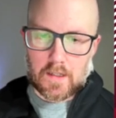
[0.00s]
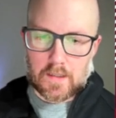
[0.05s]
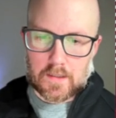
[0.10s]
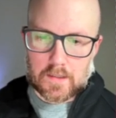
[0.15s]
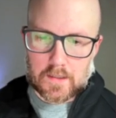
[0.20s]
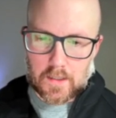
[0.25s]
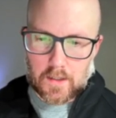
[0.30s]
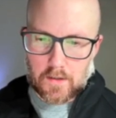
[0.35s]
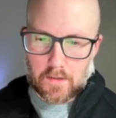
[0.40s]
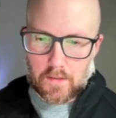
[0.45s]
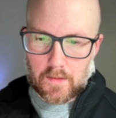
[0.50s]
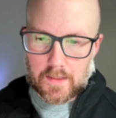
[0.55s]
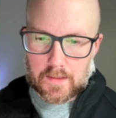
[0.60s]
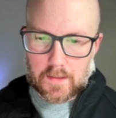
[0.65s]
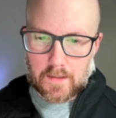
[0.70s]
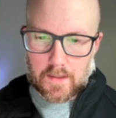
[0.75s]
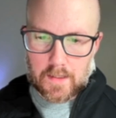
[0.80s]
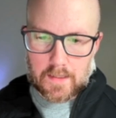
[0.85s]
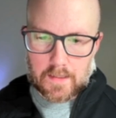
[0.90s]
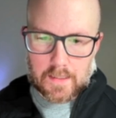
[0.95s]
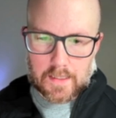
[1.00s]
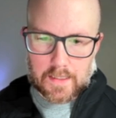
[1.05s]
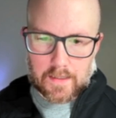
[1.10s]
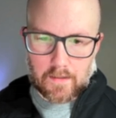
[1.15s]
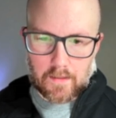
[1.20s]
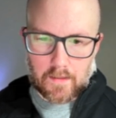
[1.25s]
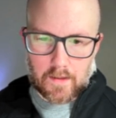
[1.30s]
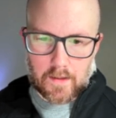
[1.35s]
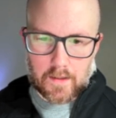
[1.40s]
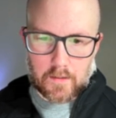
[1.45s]
So let's go ahead and take a
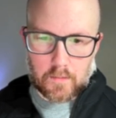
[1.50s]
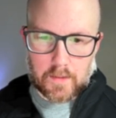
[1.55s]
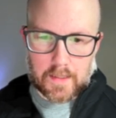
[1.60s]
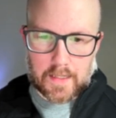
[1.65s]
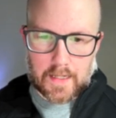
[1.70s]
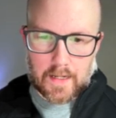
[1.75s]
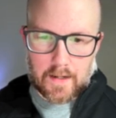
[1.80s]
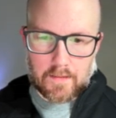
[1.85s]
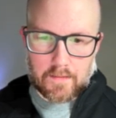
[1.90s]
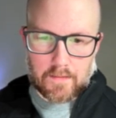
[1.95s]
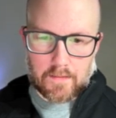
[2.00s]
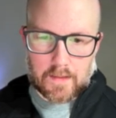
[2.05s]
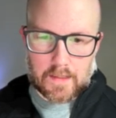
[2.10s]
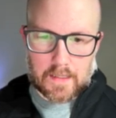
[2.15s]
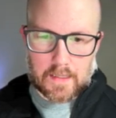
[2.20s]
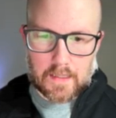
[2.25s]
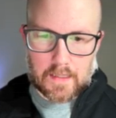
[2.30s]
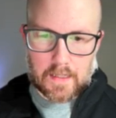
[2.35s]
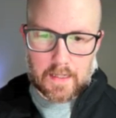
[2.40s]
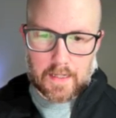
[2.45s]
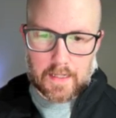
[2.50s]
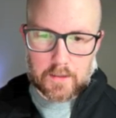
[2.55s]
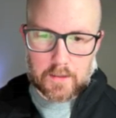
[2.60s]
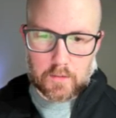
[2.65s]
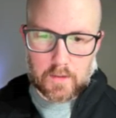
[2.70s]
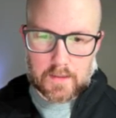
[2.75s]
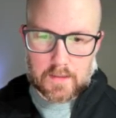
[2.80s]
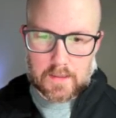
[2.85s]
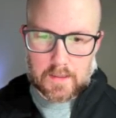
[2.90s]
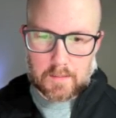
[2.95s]
look. We have the
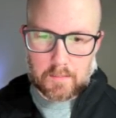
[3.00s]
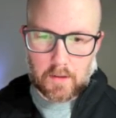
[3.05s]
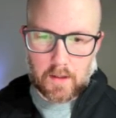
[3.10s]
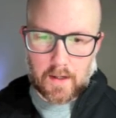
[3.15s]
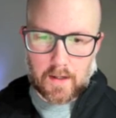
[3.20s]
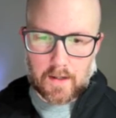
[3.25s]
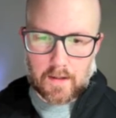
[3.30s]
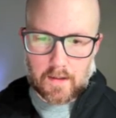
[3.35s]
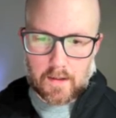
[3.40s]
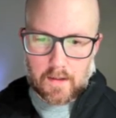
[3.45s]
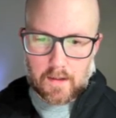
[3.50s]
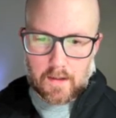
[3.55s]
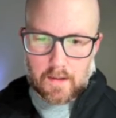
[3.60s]
XYZ plot,